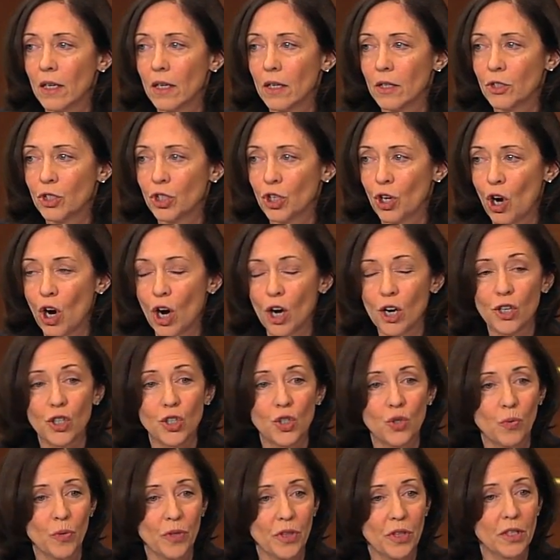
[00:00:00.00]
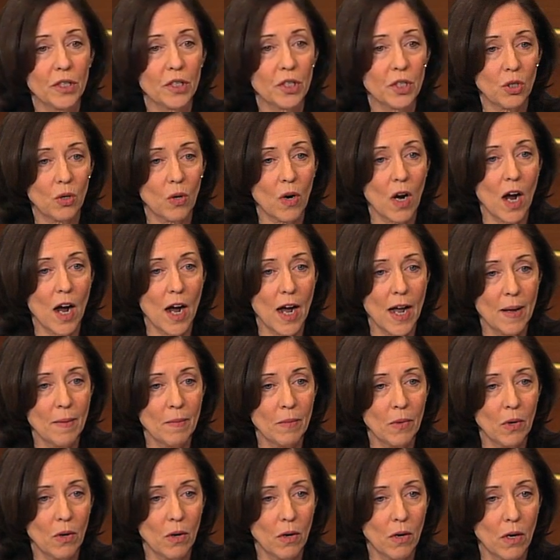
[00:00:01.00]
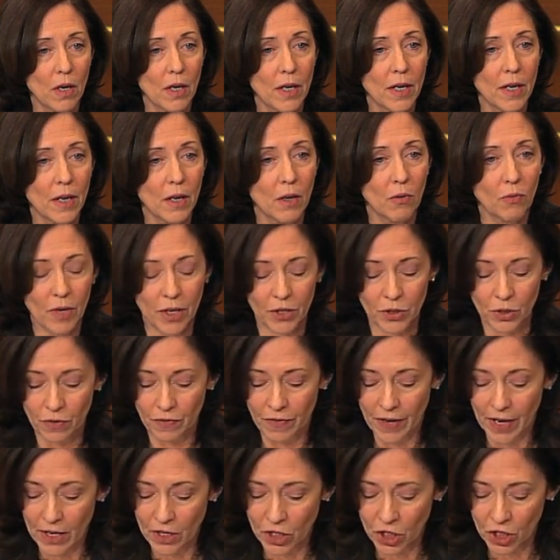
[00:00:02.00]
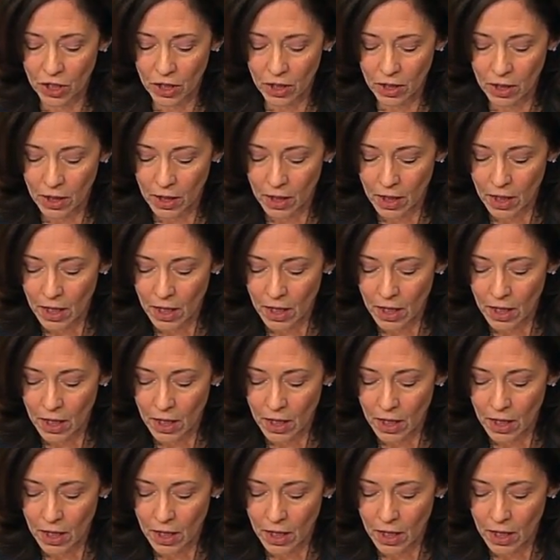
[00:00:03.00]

charged with this crime on a reservation.